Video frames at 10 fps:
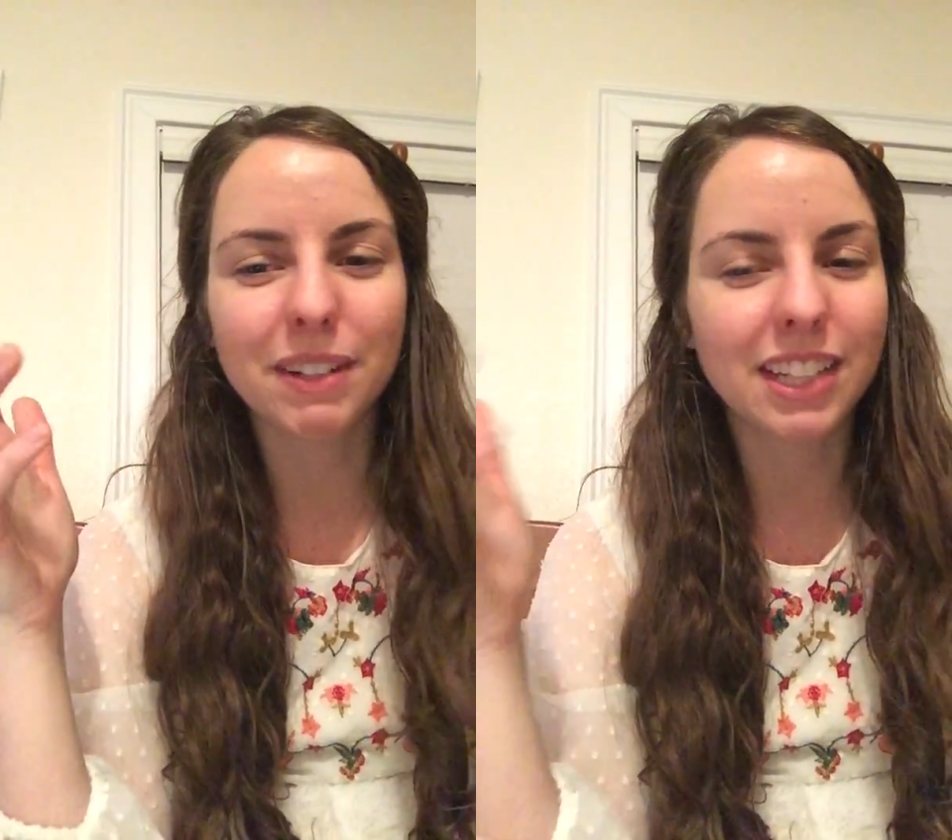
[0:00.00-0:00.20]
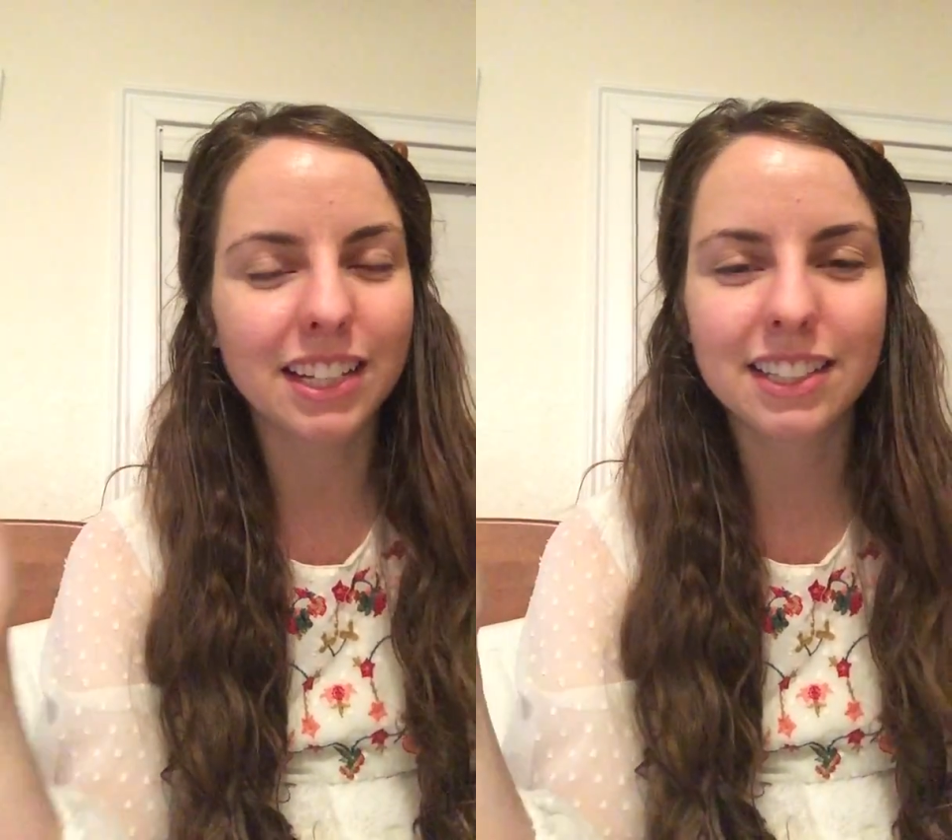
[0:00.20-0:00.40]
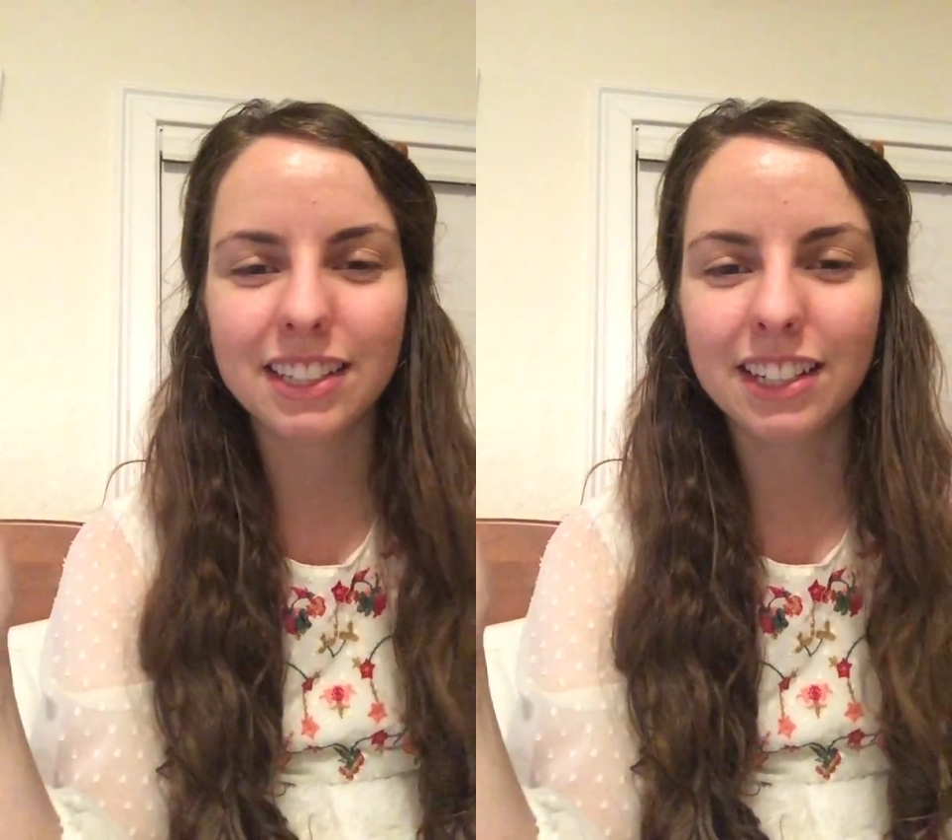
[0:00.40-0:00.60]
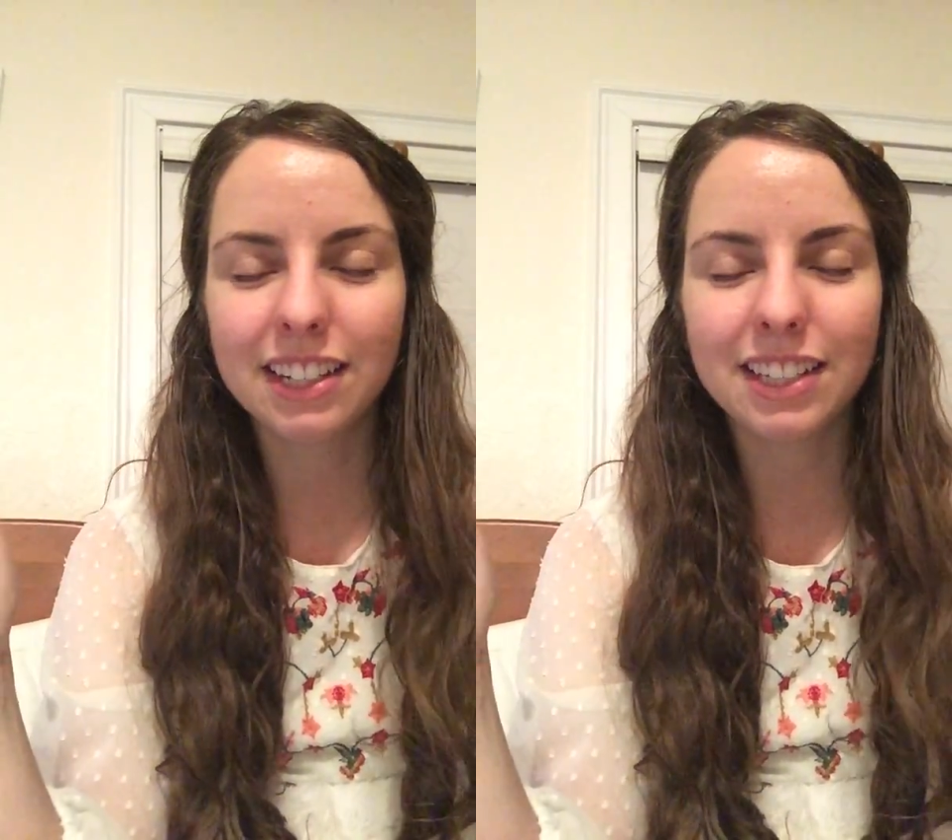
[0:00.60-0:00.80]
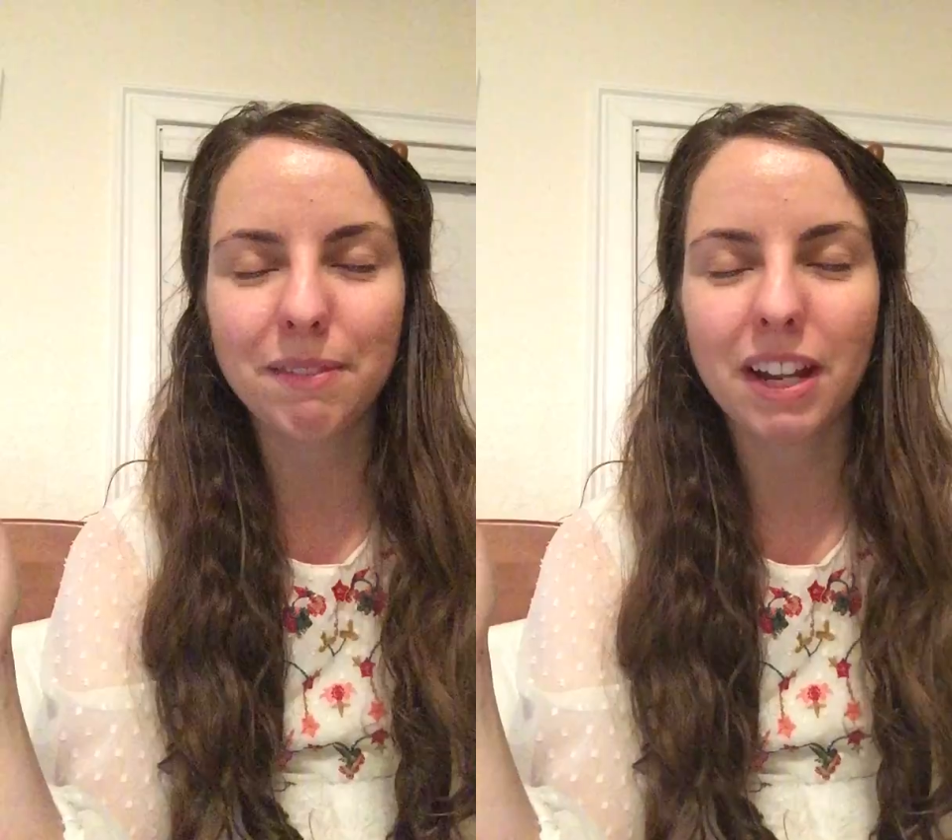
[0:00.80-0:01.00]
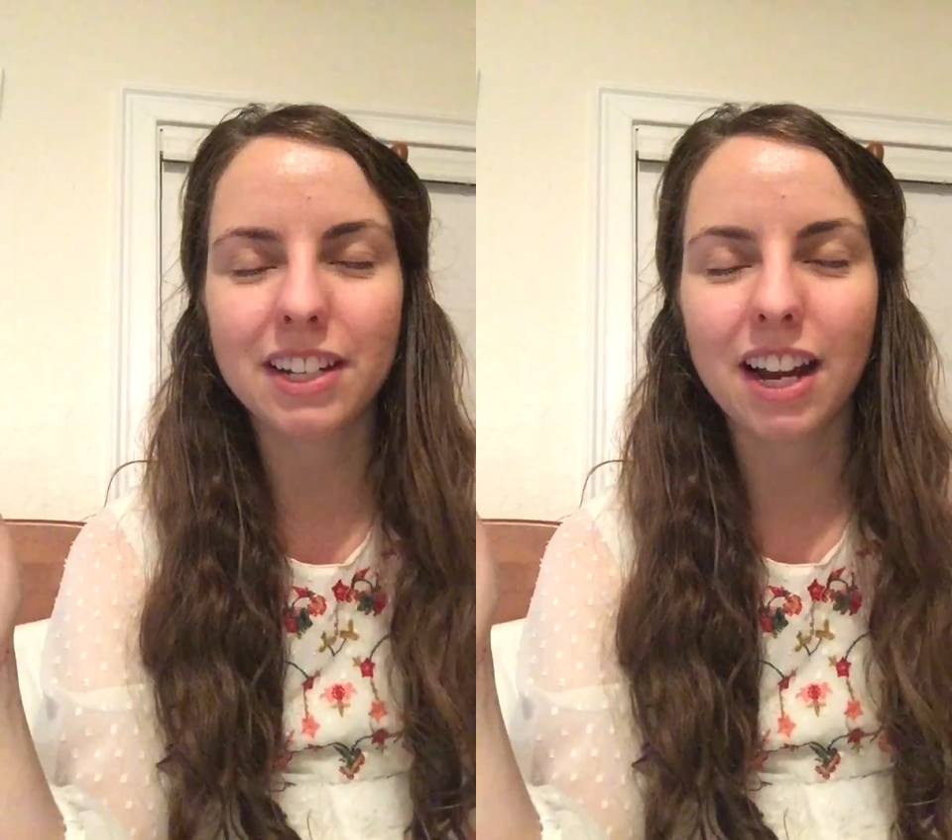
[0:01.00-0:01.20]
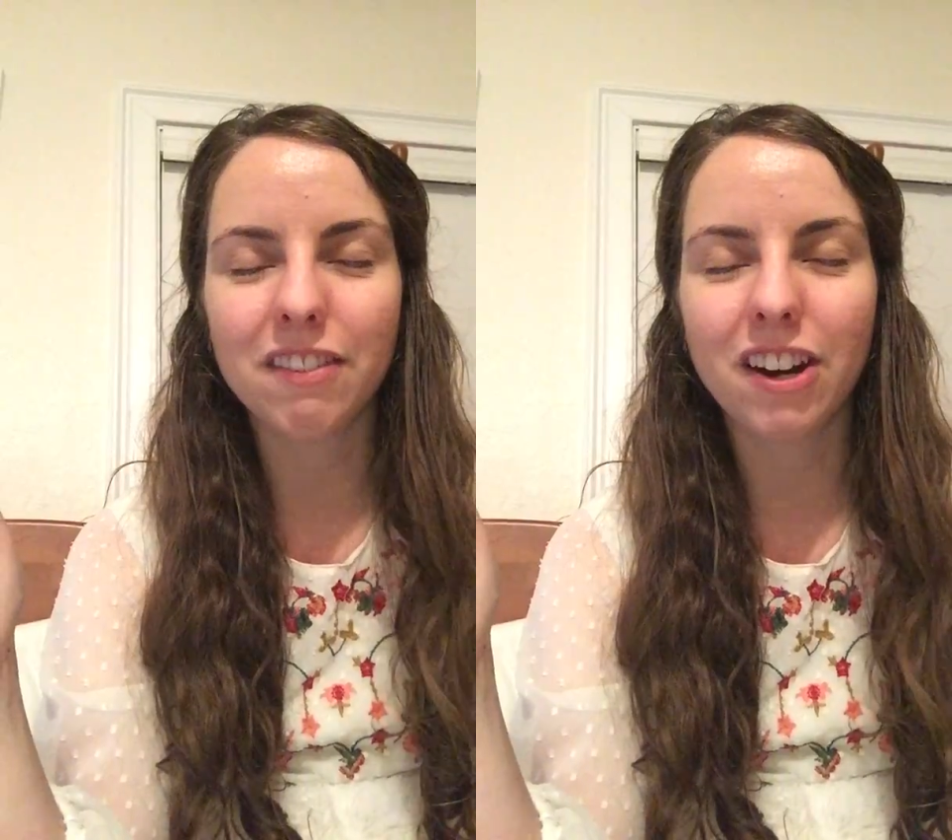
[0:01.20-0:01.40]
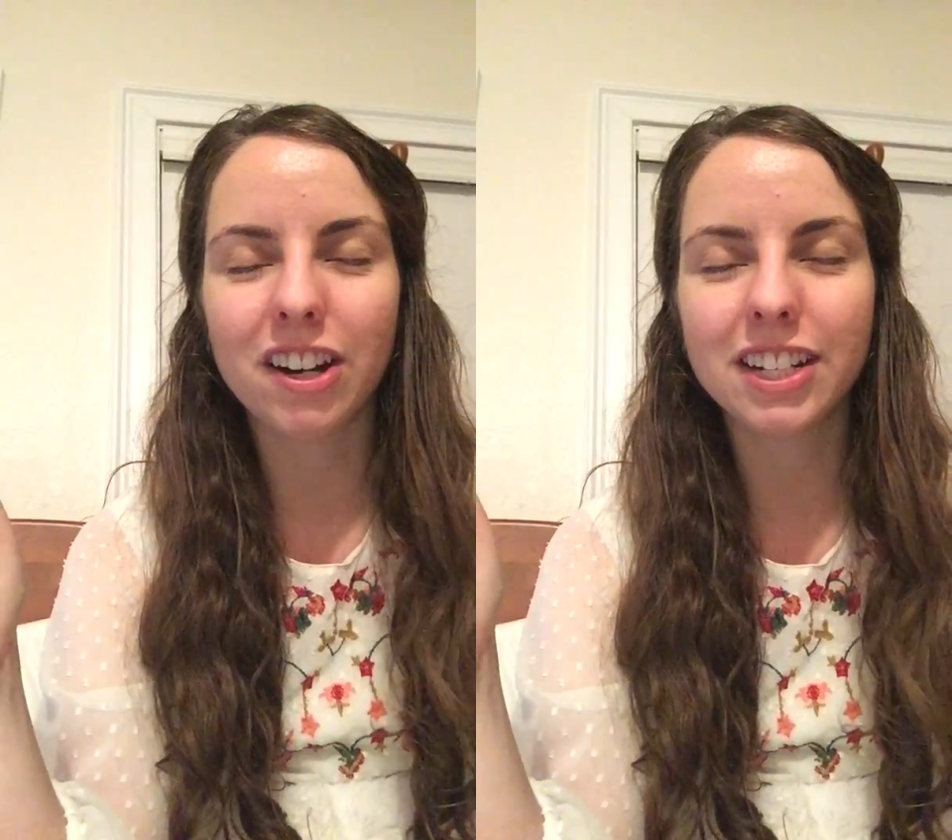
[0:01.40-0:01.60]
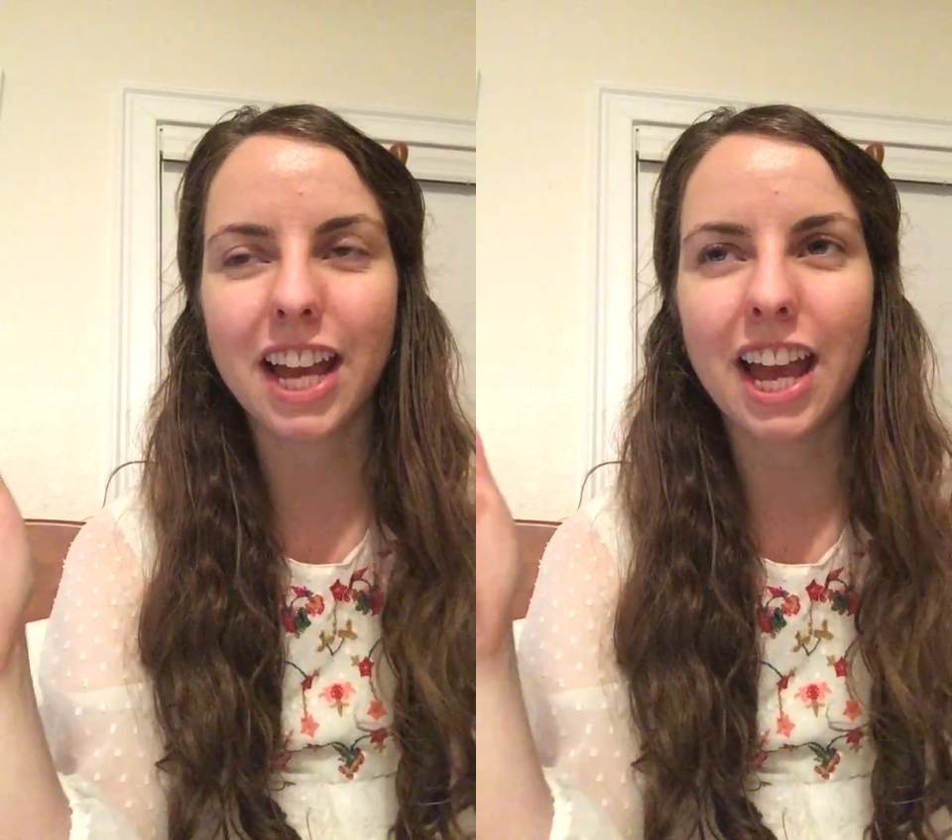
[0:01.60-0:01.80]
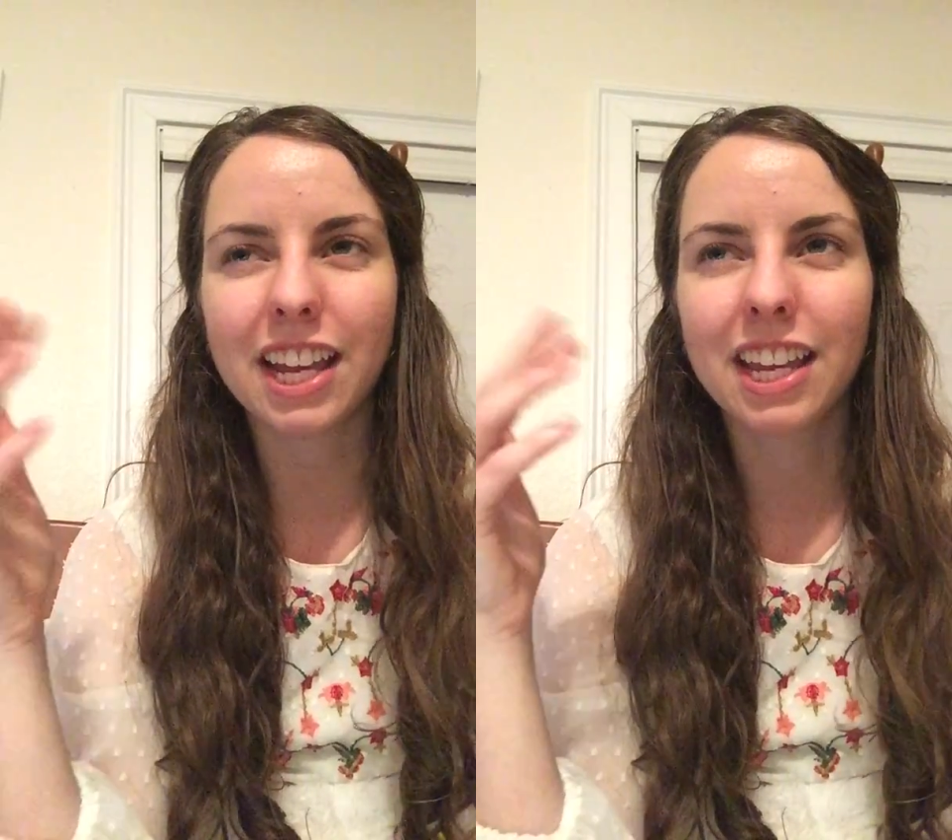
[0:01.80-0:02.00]
My stepdad died of a heart
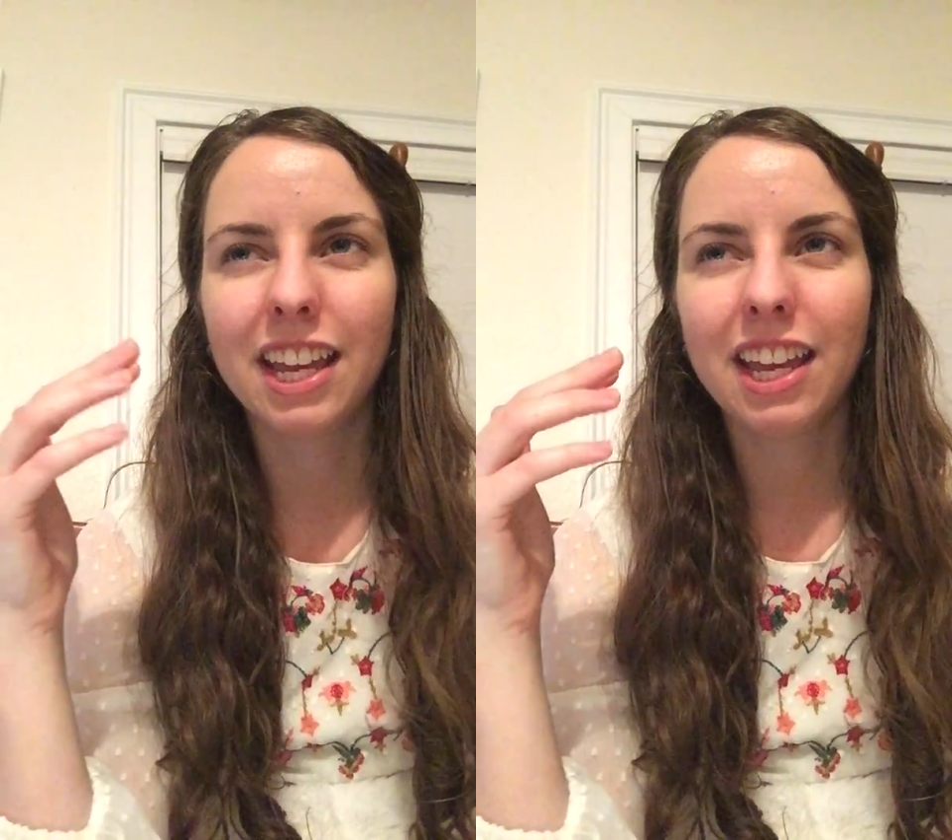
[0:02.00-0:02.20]
attack.